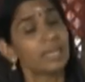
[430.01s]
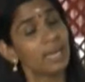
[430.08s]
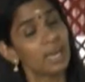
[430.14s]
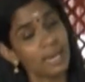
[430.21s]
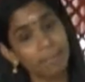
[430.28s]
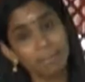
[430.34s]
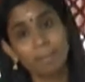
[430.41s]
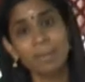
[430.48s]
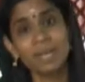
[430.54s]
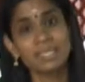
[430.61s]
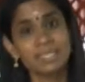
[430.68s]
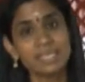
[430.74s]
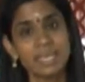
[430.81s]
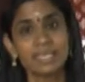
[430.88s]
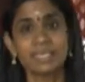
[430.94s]
And mama
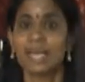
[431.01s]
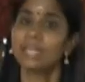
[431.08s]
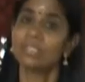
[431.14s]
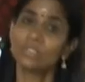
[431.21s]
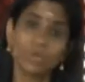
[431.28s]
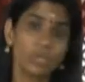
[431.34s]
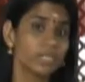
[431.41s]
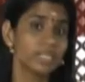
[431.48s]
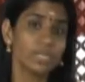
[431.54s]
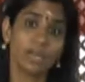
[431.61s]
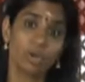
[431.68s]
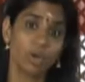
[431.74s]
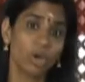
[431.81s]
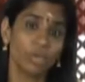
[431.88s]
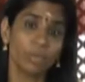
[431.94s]
said that, so it
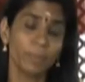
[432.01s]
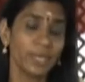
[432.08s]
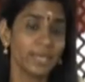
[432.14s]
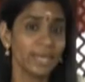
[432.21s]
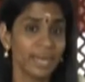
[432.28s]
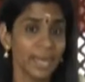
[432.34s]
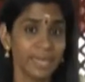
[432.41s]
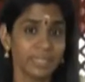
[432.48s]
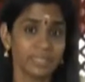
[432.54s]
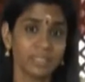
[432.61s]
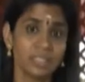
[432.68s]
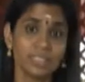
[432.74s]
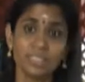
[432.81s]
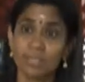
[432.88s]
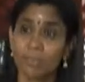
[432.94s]
got to be a light.
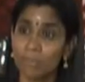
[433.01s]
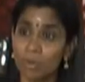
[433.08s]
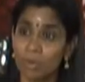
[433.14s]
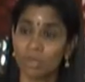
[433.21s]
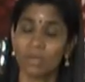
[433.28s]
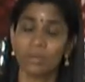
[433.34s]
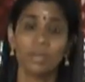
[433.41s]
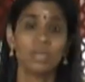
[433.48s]
This is a book.